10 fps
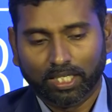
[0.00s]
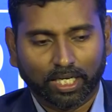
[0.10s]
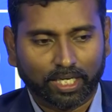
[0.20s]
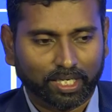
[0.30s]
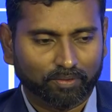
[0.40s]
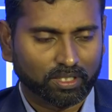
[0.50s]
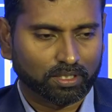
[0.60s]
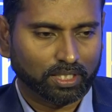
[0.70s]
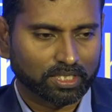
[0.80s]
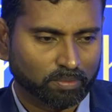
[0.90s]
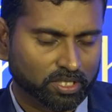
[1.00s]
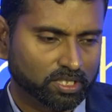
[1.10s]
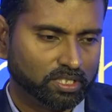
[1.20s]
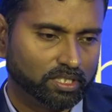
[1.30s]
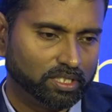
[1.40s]
And as I
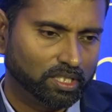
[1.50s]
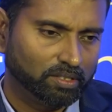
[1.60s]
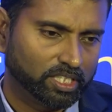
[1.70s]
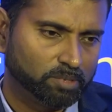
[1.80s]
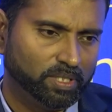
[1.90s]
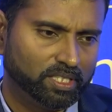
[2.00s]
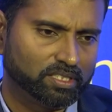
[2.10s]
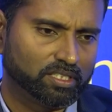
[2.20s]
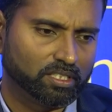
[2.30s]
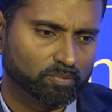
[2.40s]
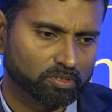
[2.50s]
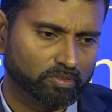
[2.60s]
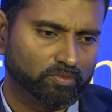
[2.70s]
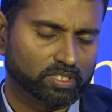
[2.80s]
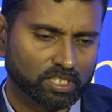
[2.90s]
mentioned earlier, our experience in terms of
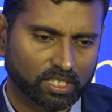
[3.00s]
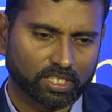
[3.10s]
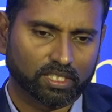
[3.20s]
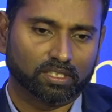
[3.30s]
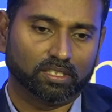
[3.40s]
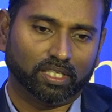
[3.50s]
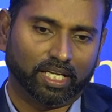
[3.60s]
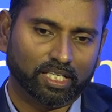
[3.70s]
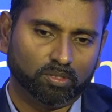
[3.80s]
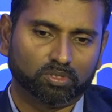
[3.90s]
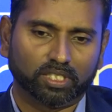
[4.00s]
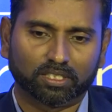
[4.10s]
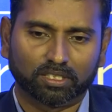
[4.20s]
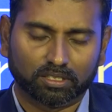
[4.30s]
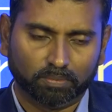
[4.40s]
investing in any new
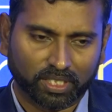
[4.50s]
sectors,